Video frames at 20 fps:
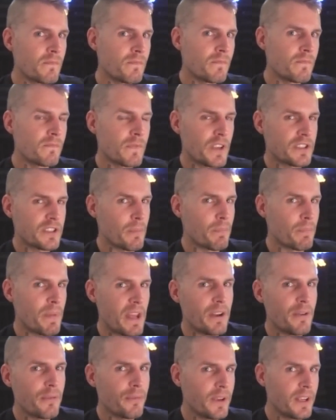Does it
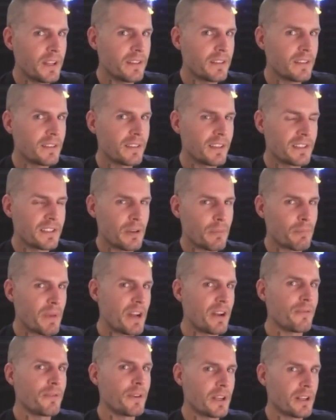benefit
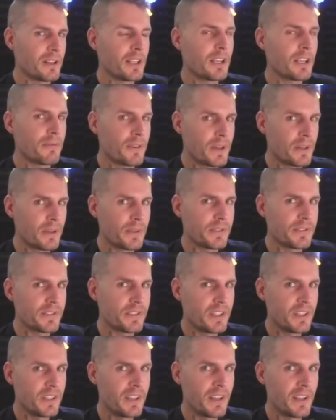
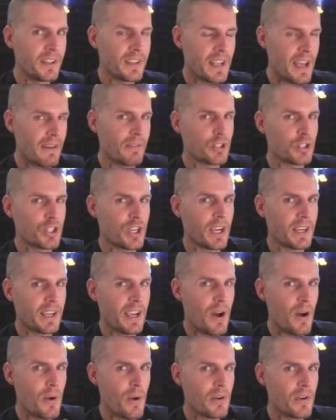ClickFunnels to have a
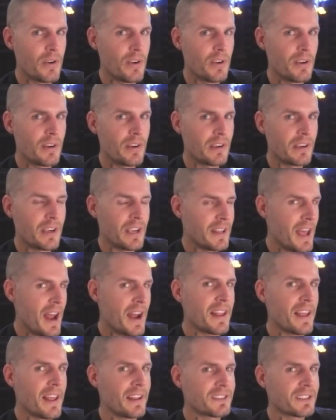checkout in
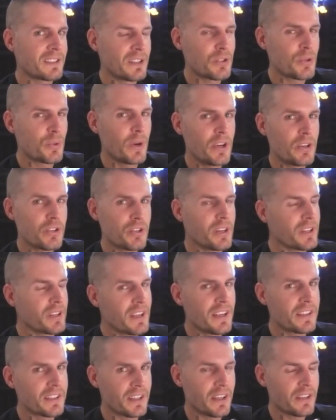that situation? It
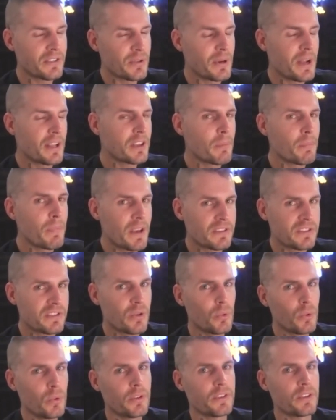doesn't, because they're not the best
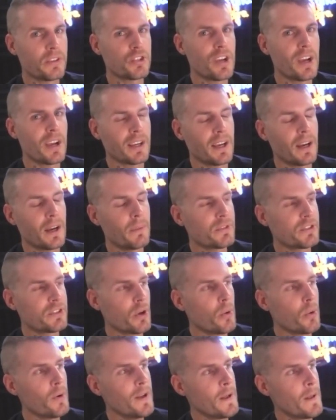in the world at the checkout.
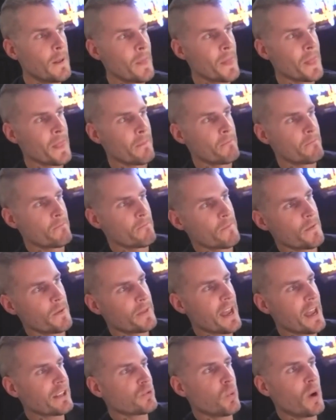So
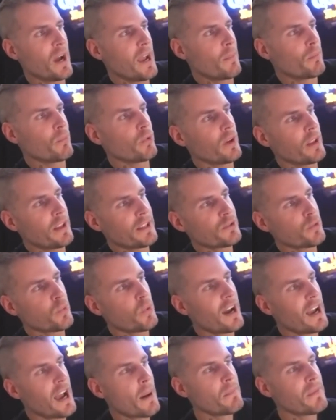that's why
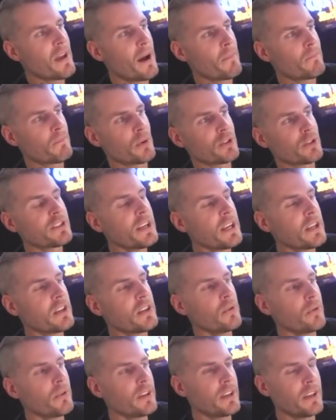I'm not
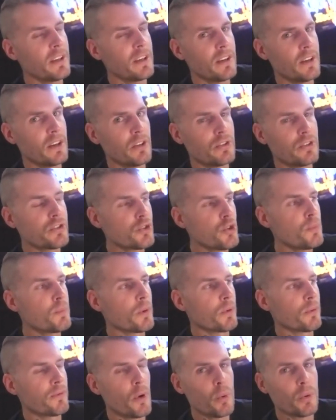particularly
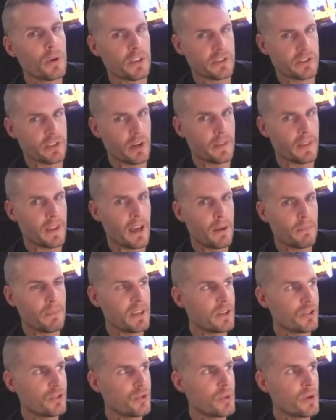super focused on that,
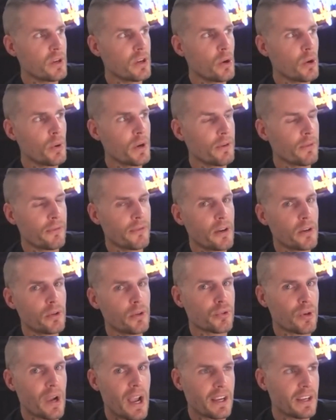because you can go get a funnel
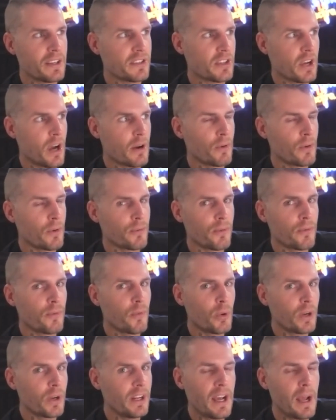tracking software for
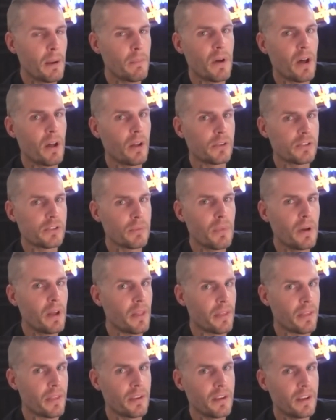$49 a
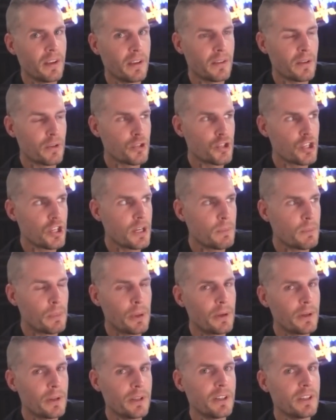month. They're cheap.
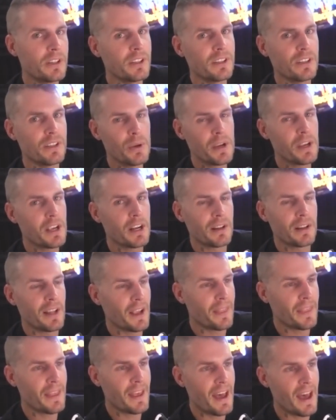You can get it
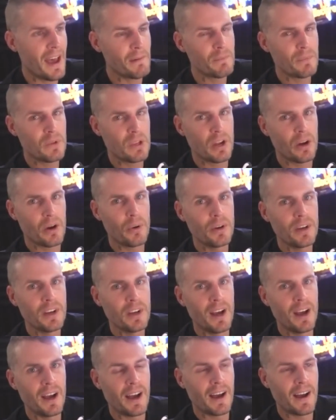like that, you know?
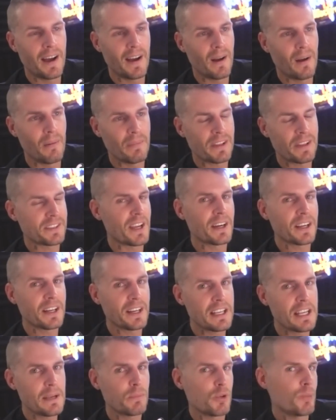That's not
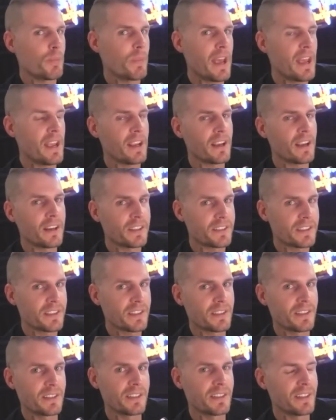going to keep you paying us.
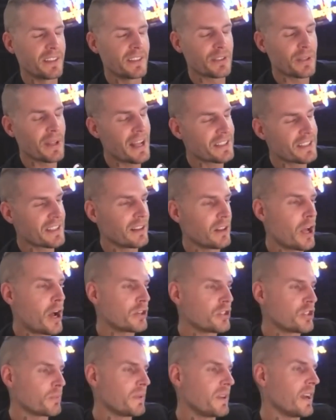And so that's the
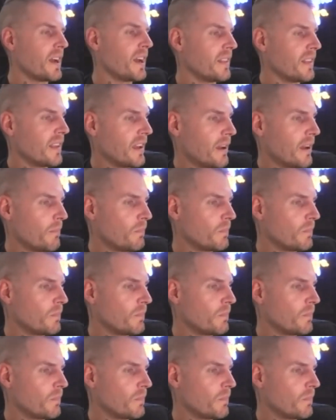logic behind that.